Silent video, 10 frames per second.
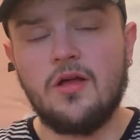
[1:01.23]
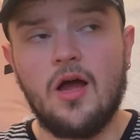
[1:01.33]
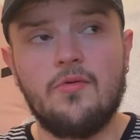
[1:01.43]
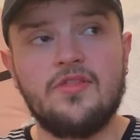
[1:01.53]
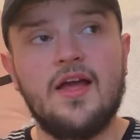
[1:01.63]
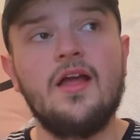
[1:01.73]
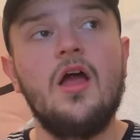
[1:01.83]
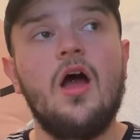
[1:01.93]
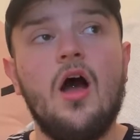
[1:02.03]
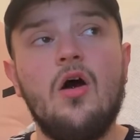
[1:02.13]
I was like,
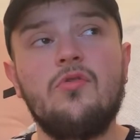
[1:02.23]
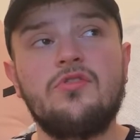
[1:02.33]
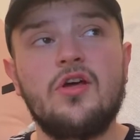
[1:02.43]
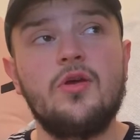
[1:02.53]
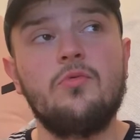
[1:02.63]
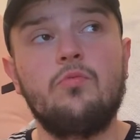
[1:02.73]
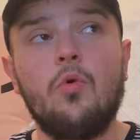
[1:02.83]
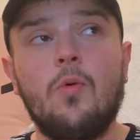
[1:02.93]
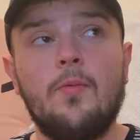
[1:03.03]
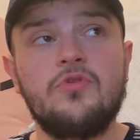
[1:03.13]
oh, so
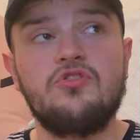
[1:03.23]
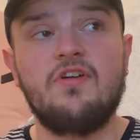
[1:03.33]
what one would you